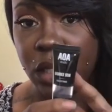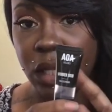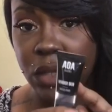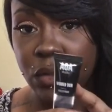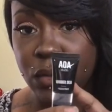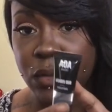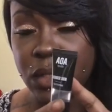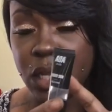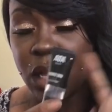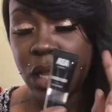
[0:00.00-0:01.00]

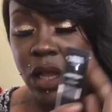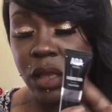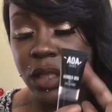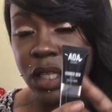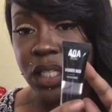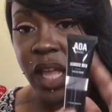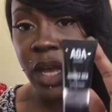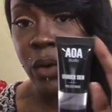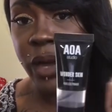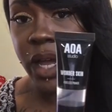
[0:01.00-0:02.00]
use this
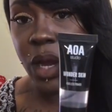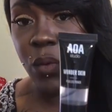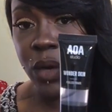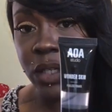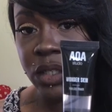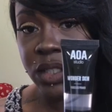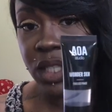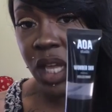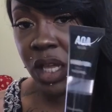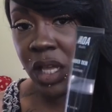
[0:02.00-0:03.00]
AOA Wonder
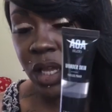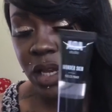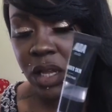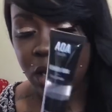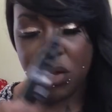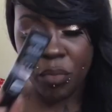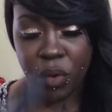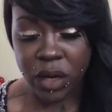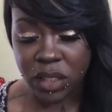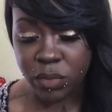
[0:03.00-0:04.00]
Skin
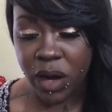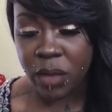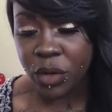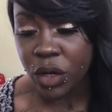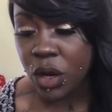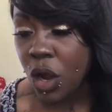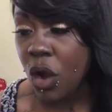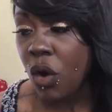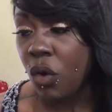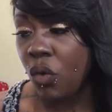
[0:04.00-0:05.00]
poreless primer
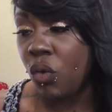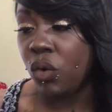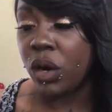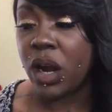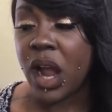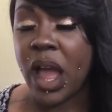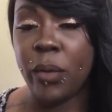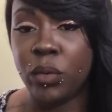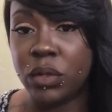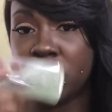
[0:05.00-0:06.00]
or I
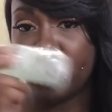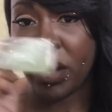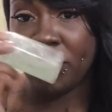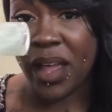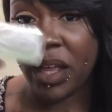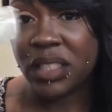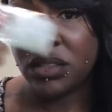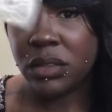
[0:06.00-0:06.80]
will spray my